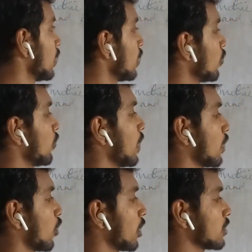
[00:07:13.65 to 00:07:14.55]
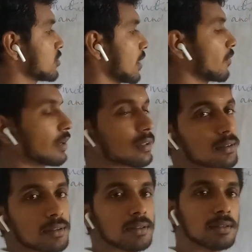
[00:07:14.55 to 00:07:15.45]
Now we are going to check
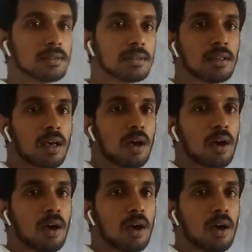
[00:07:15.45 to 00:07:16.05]
whether this is